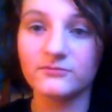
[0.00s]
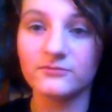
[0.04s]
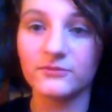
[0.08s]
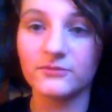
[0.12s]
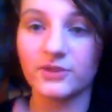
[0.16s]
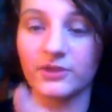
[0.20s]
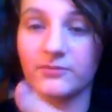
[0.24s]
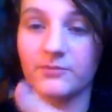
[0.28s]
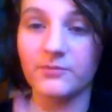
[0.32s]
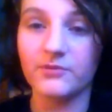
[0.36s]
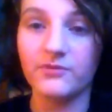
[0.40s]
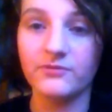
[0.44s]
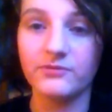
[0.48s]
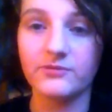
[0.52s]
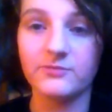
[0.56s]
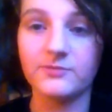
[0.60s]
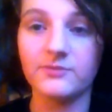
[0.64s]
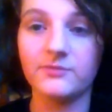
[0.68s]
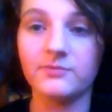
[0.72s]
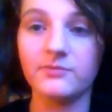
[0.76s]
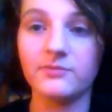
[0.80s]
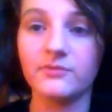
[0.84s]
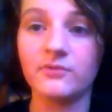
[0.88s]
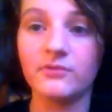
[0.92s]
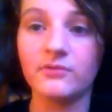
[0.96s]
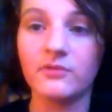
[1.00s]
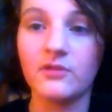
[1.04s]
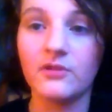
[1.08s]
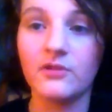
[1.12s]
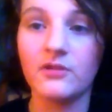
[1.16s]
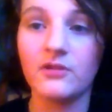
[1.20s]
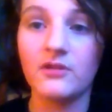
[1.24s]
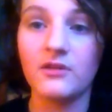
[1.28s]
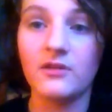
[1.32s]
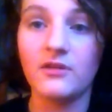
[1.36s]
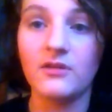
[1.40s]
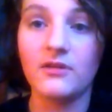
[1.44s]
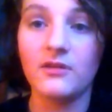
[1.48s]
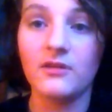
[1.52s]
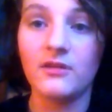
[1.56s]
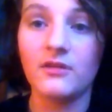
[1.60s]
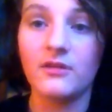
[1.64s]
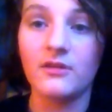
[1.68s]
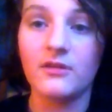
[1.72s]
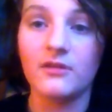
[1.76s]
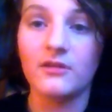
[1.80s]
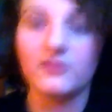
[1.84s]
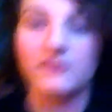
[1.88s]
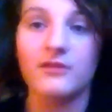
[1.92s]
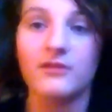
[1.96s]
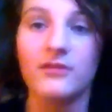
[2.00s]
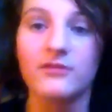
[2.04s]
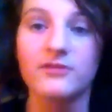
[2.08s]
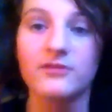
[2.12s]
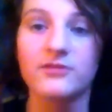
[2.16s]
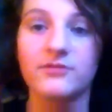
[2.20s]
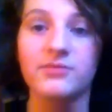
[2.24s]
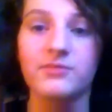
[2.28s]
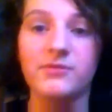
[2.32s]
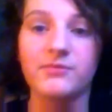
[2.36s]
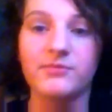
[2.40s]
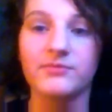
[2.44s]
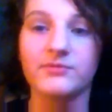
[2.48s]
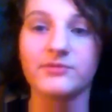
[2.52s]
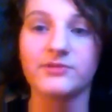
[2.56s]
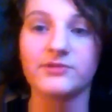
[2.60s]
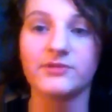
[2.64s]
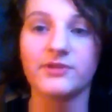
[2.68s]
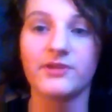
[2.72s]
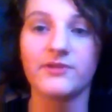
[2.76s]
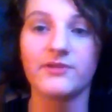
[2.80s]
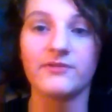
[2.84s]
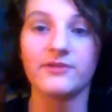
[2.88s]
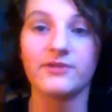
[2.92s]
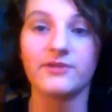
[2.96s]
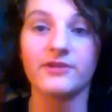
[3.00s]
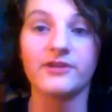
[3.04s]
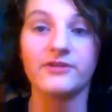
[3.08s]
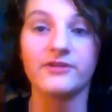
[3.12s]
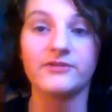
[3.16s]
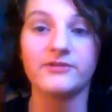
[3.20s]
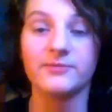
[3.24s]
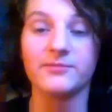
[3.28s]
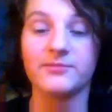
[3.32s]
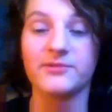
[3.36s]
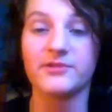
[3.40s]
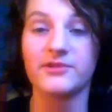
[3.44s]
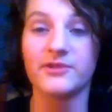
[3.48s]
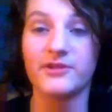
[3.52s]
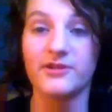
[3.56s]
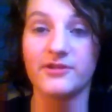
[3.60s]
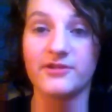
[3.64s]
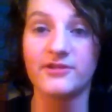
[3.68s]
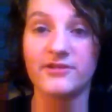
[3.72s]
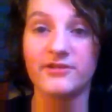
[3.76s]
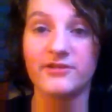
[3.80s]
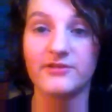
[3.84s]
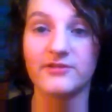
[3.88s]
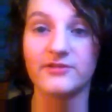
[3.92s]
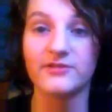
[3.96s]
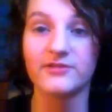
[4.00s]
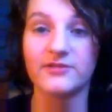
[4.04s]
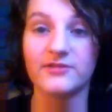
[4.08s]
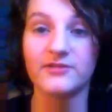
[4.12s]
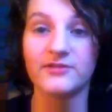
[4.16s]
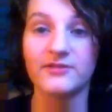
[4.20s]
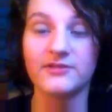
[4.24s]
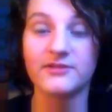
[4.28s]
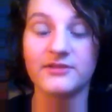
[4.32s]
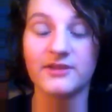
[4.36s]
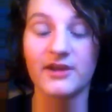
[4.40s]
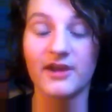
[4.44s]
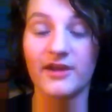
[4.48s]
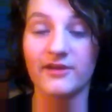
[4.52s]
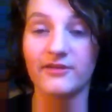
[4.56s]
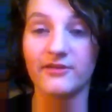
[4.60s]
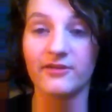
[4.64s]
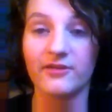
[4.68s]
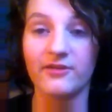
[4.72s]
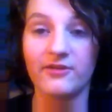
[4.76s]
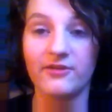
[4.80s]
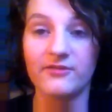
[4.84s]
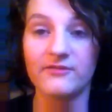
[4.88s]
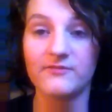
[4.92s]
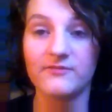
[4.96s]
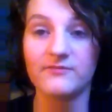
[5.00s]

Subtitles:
Like most people. Some people saw their heads up their asses, sadly.